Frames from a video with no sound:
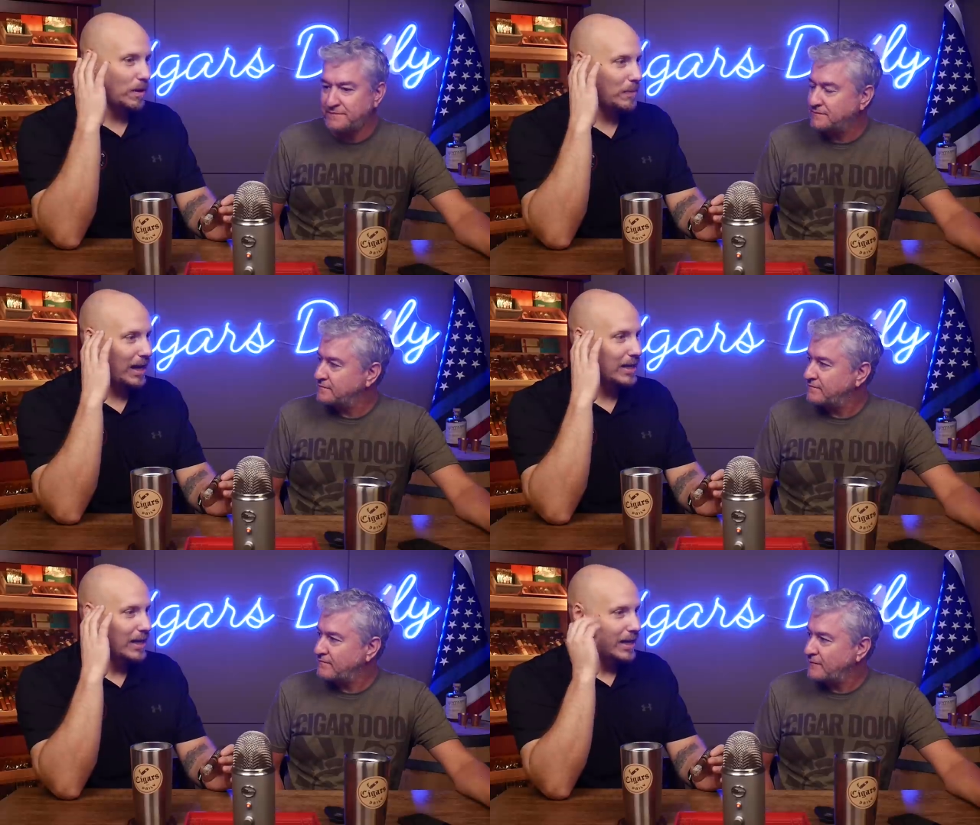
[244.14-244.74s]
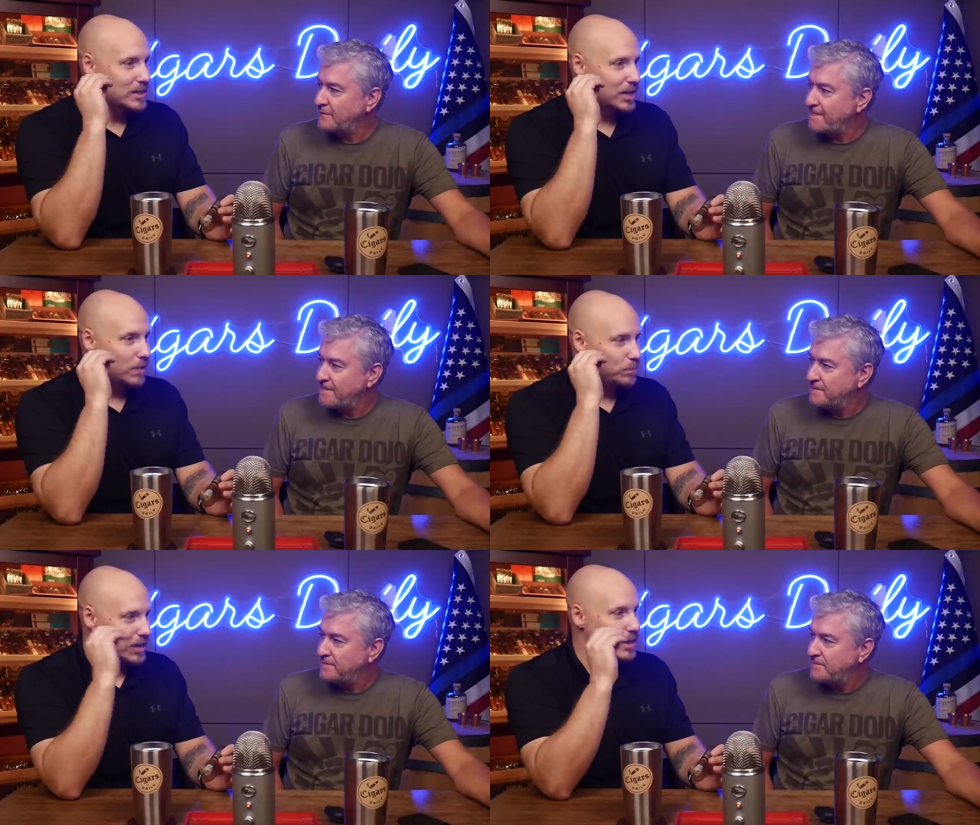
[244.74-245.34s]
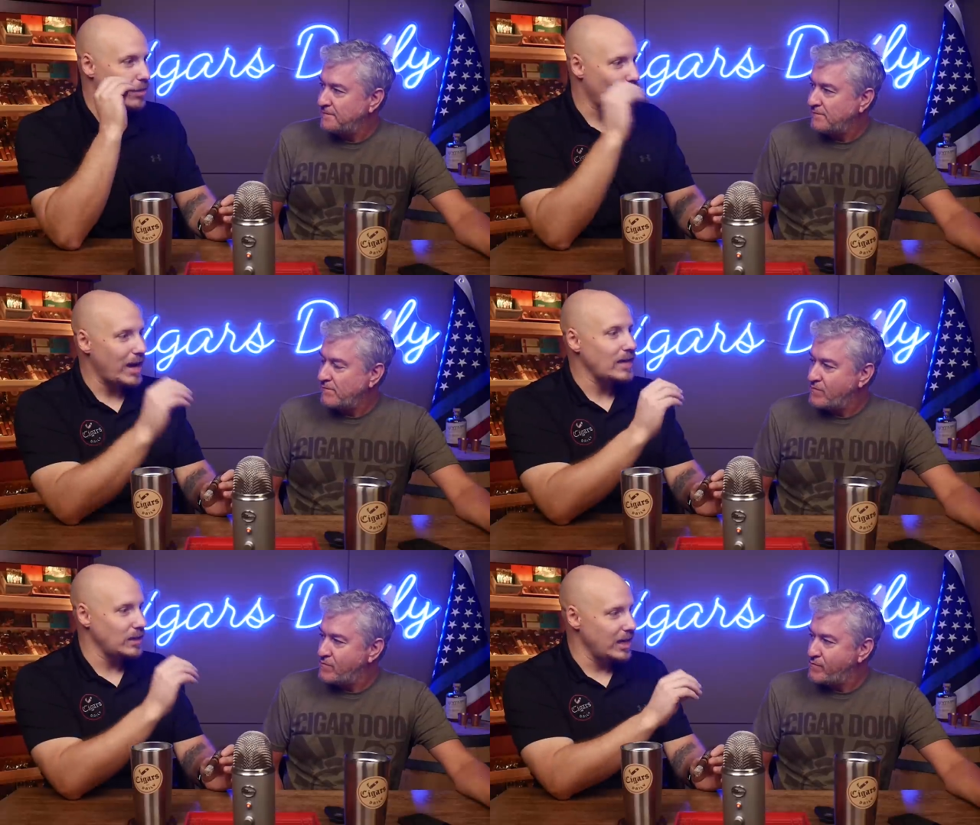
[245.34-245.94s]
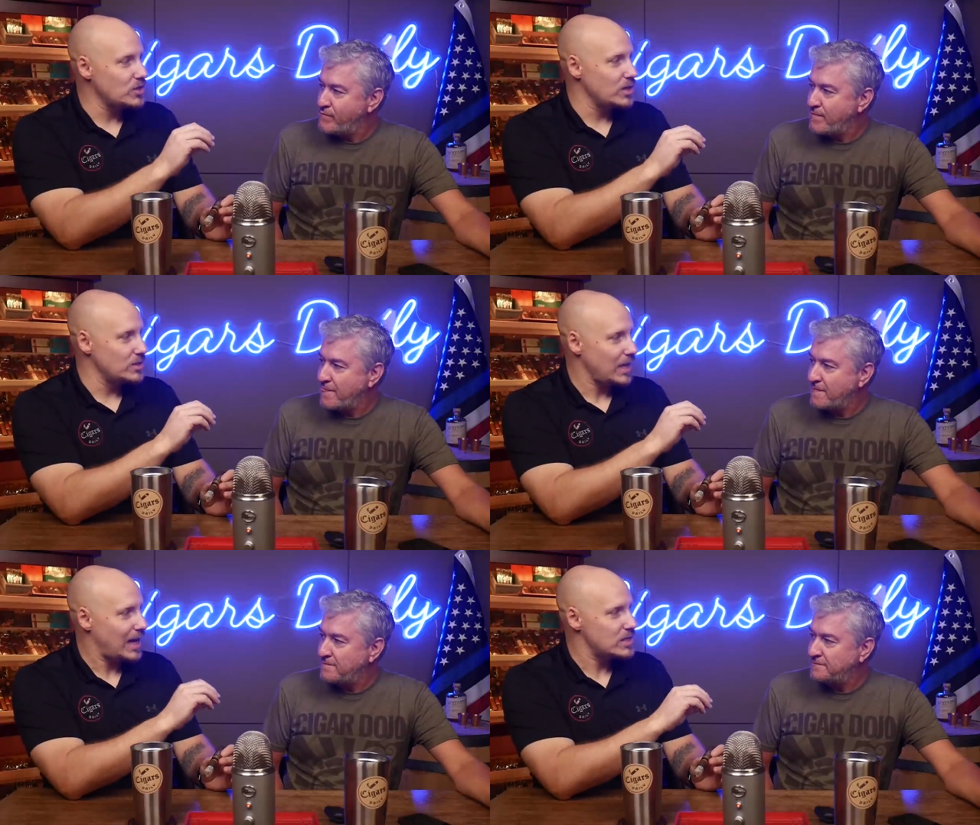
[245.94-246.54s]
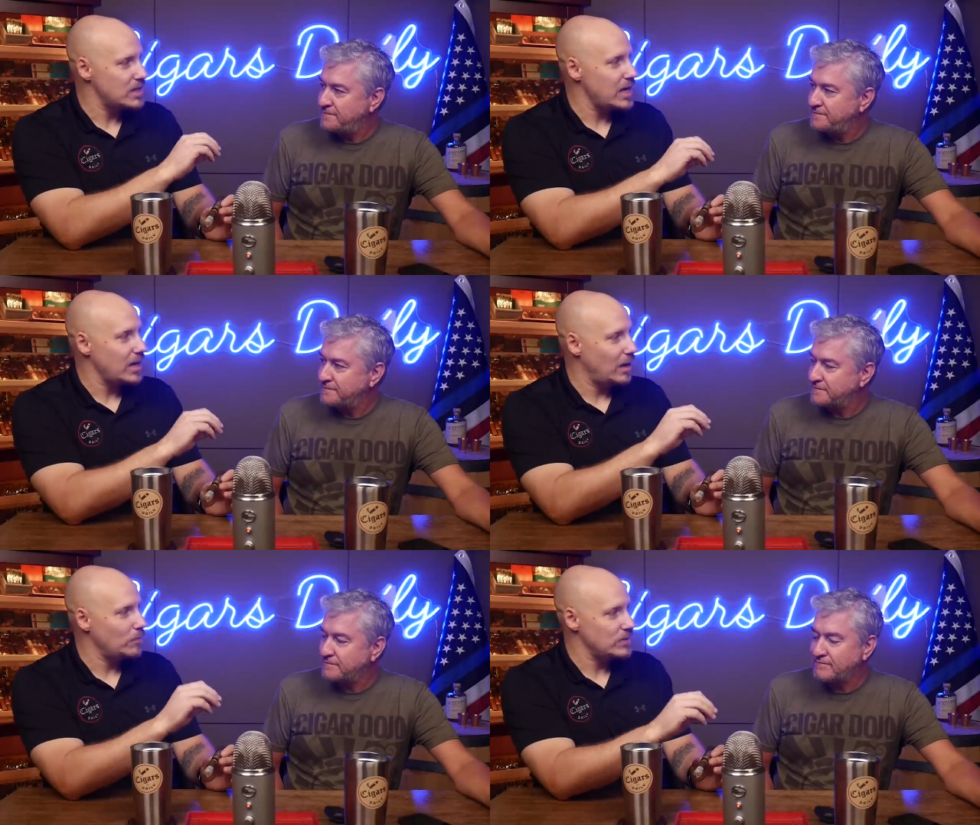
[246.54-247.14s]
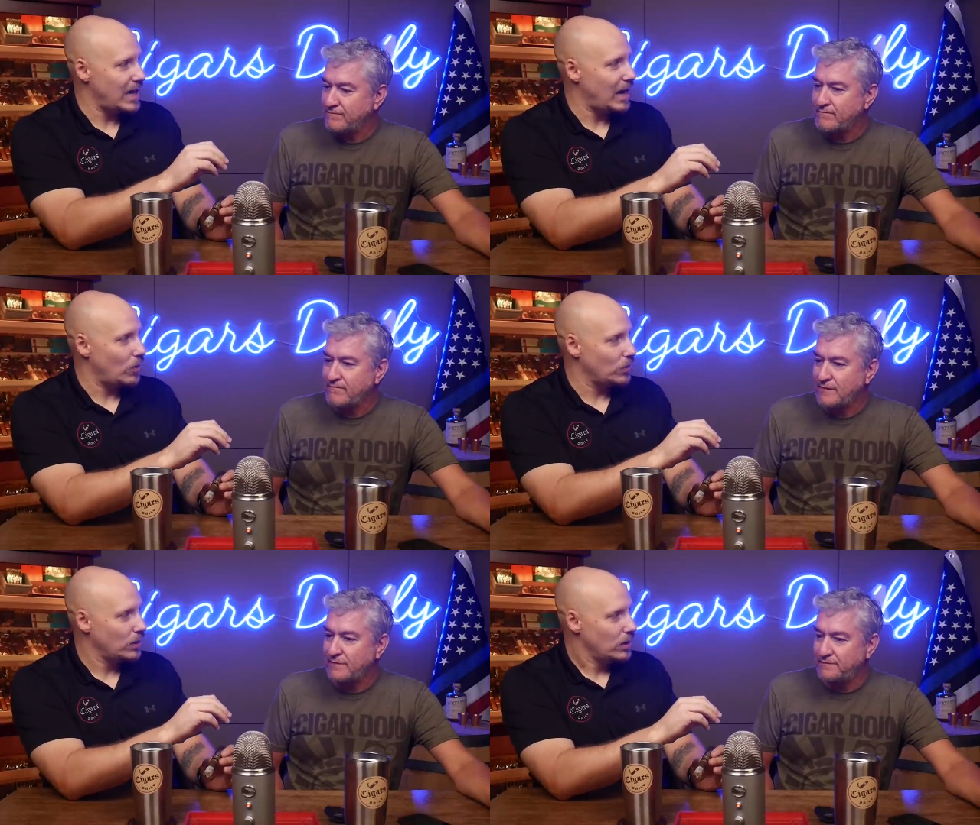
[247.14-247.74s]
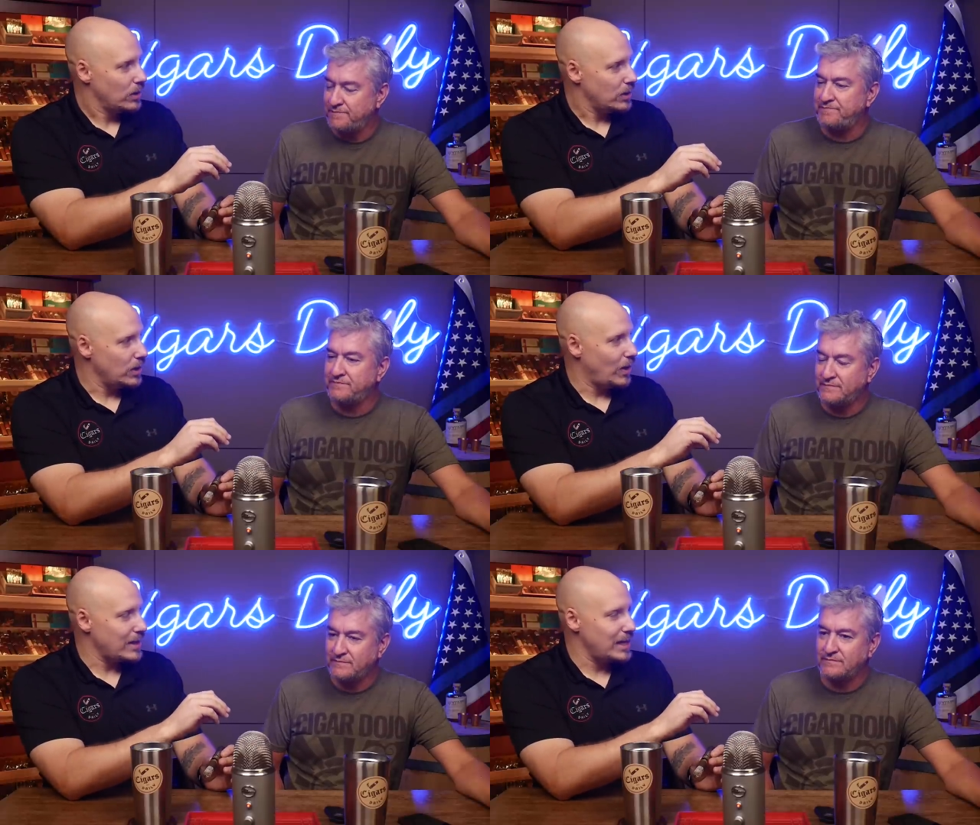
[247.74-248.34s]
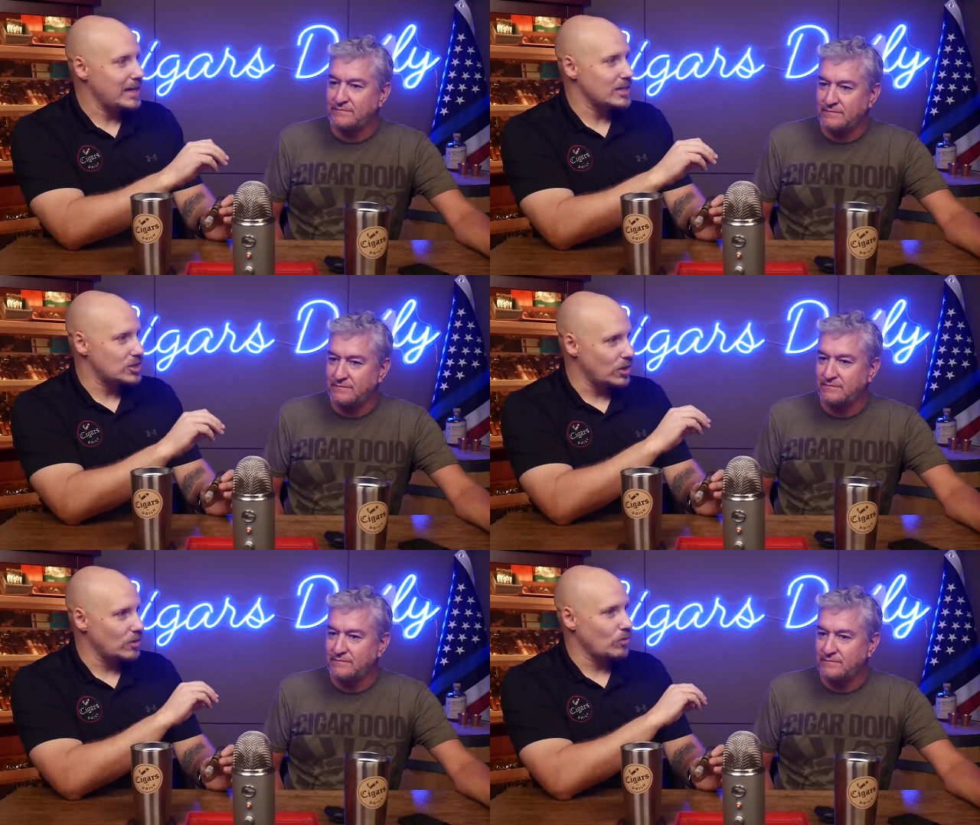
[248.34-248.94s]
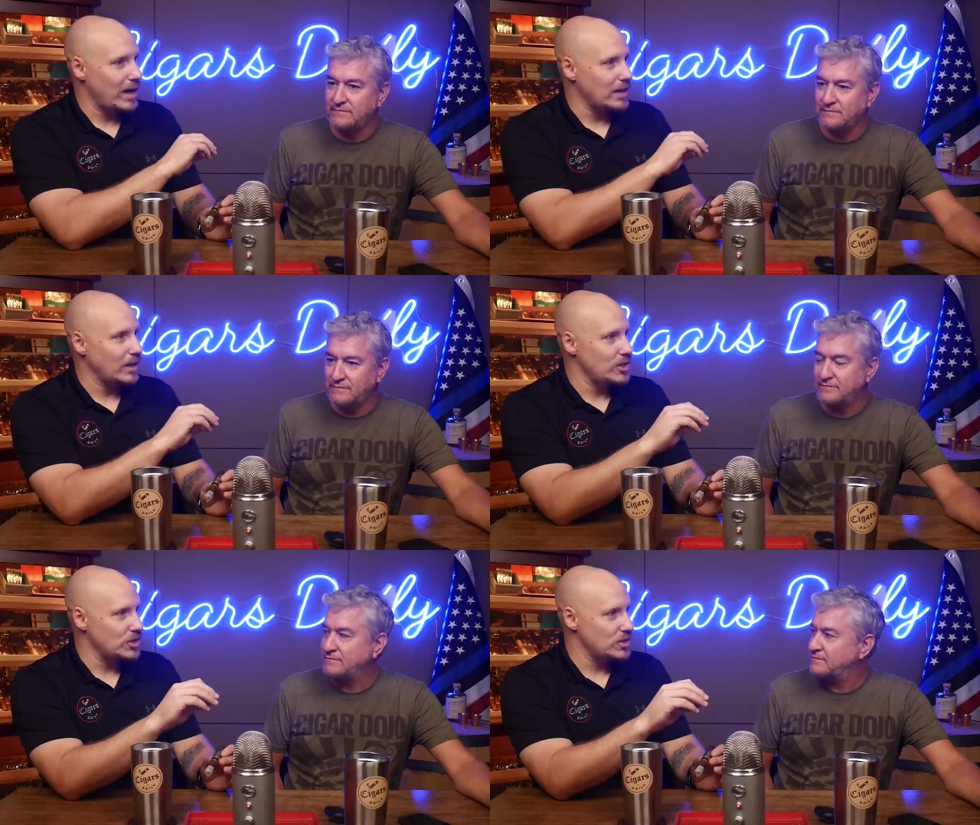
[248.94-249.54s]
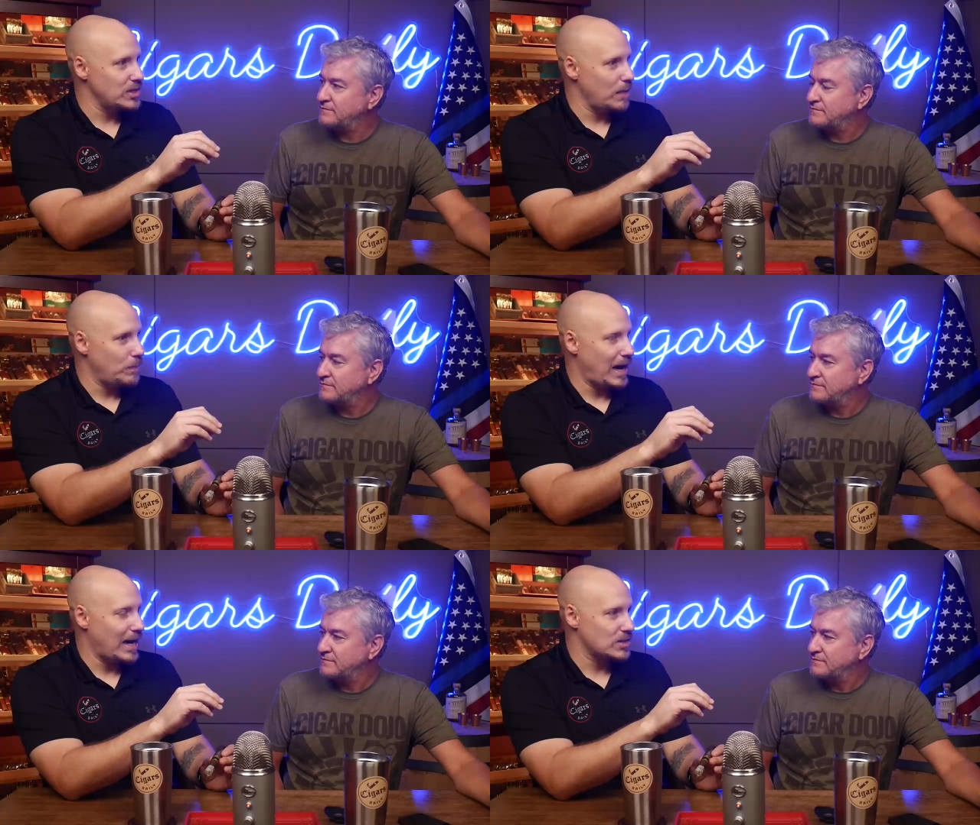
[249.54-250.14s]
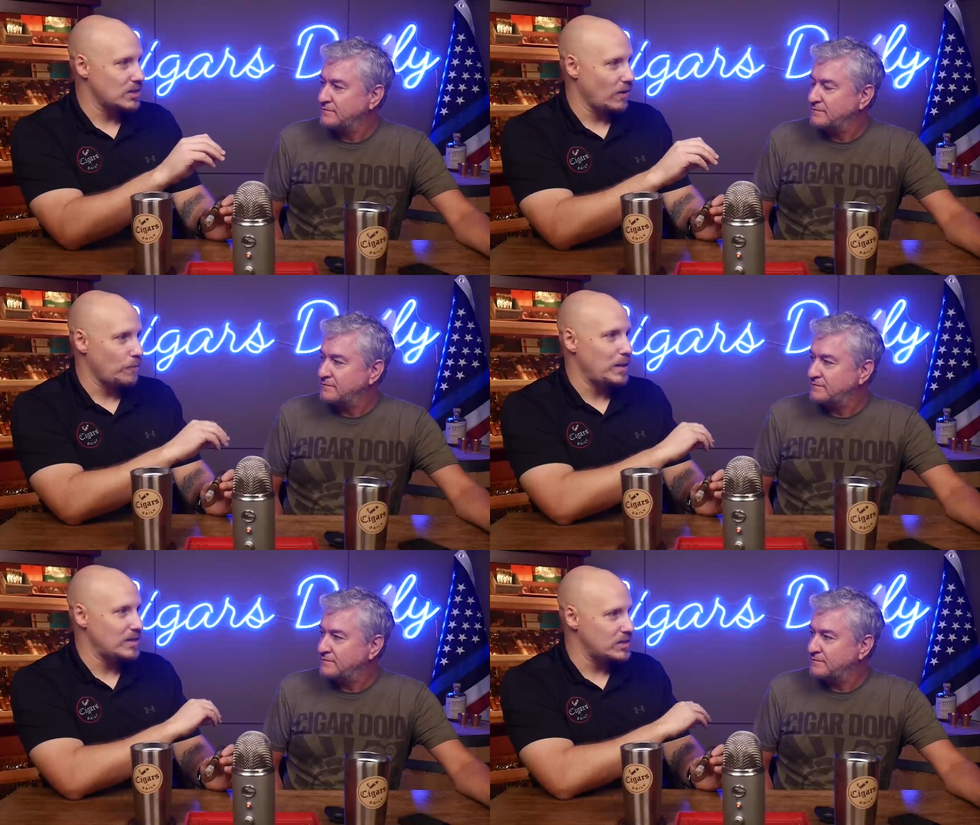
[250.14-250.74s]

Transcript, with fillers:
Speaker 1: in my mind, is going to be the regulations as they come down. Mm-hmm. You know, I think as certain regulations get passed, there have been